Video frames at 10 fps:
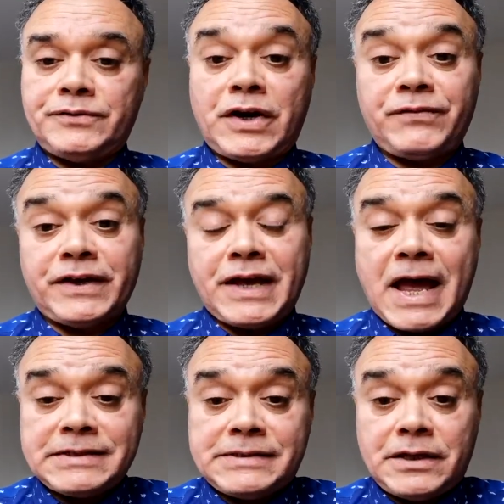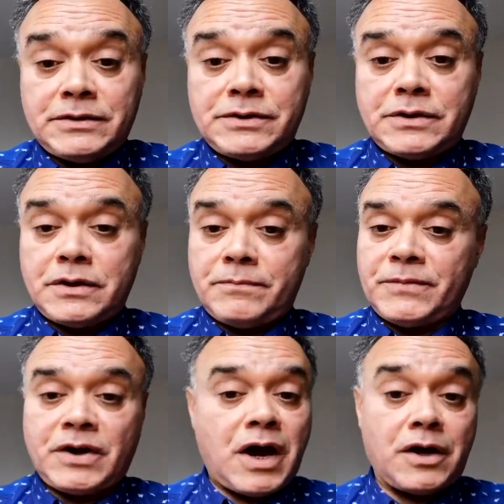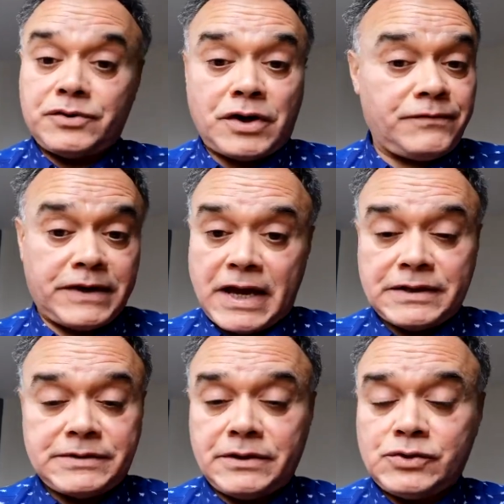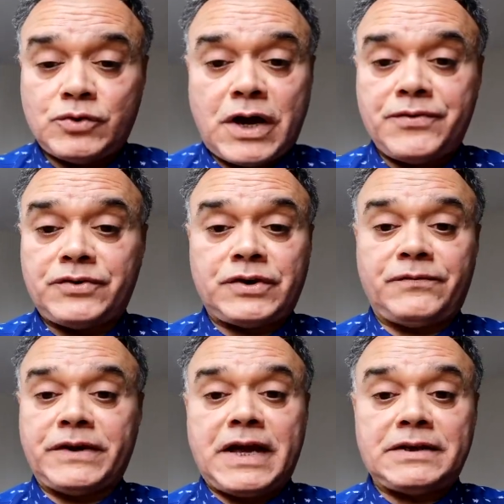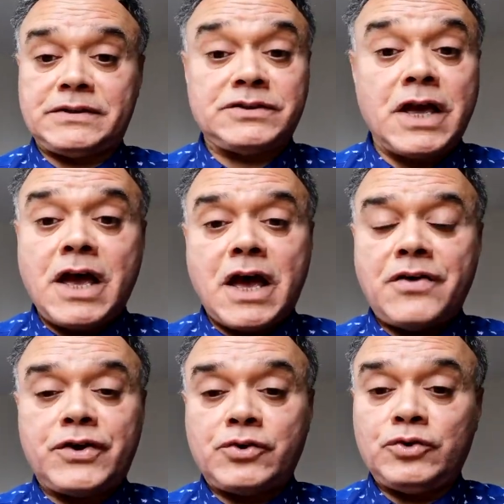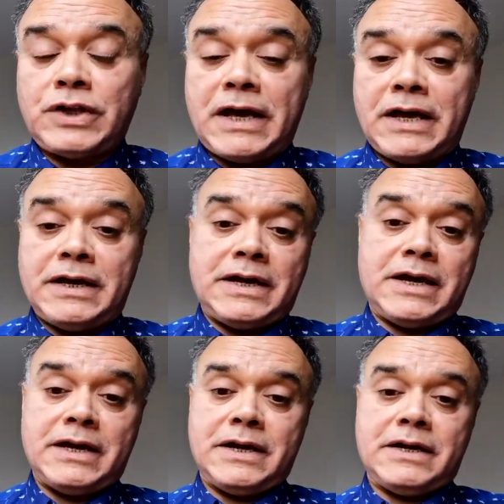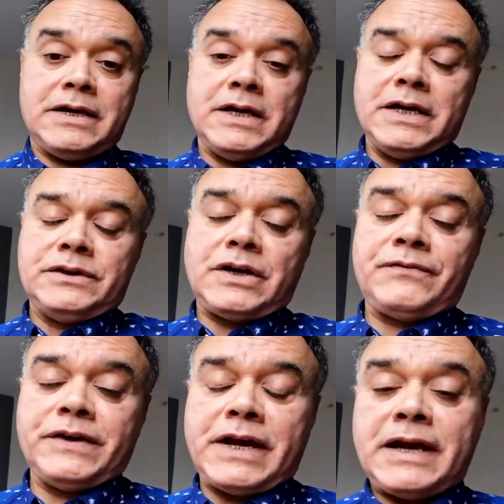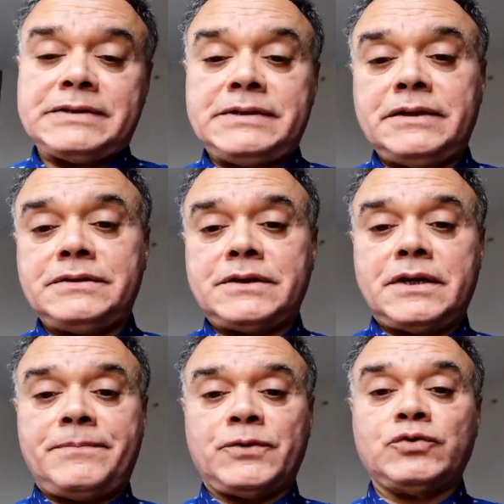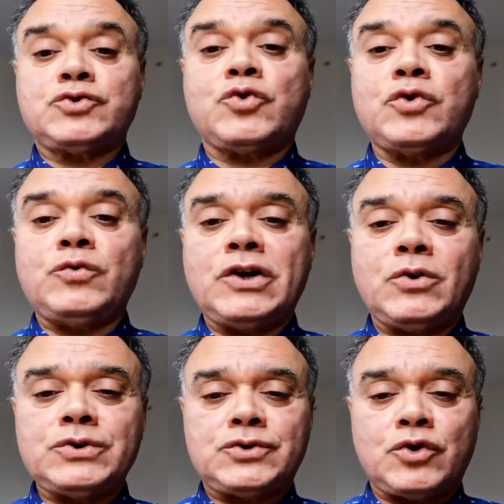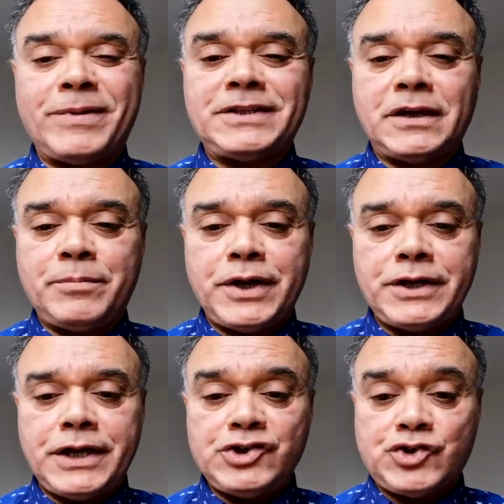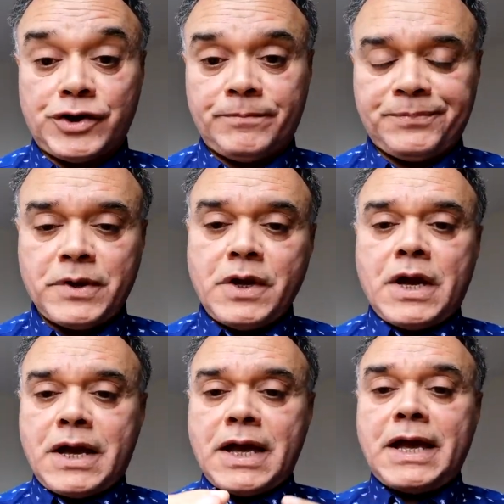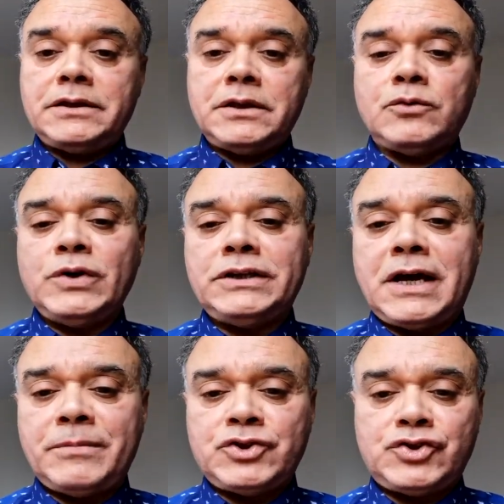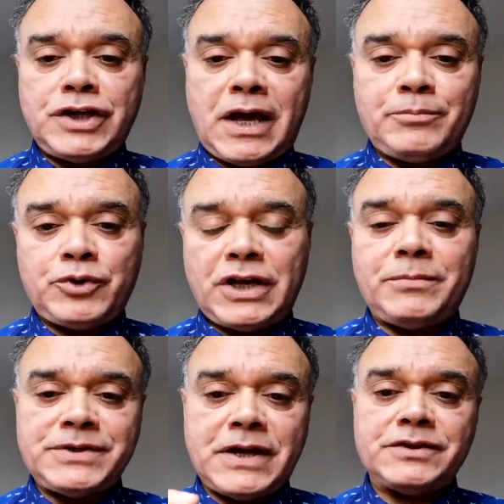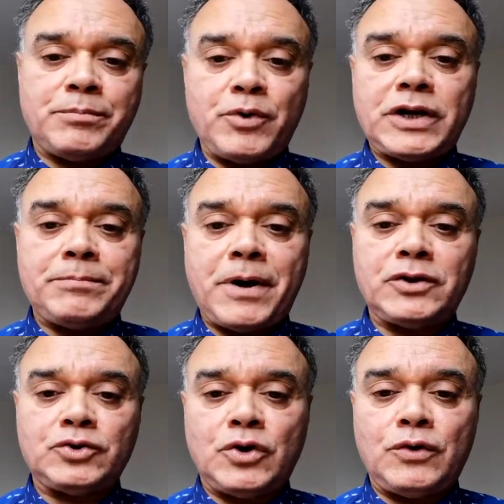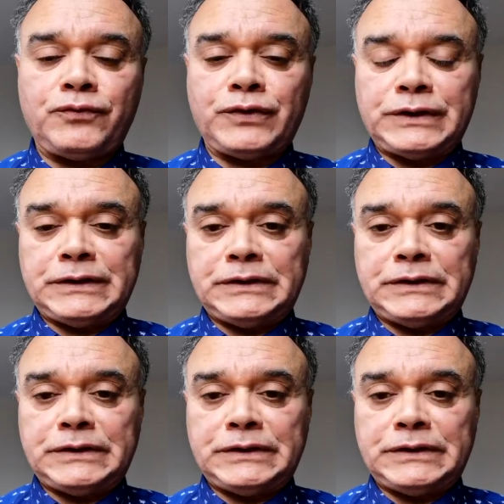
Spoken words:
traffic accidents, car traffic accidents or other traffic accidents, other road traffic accidents, which will cause traumatic brain injury and will damage the hypothalamus as a part of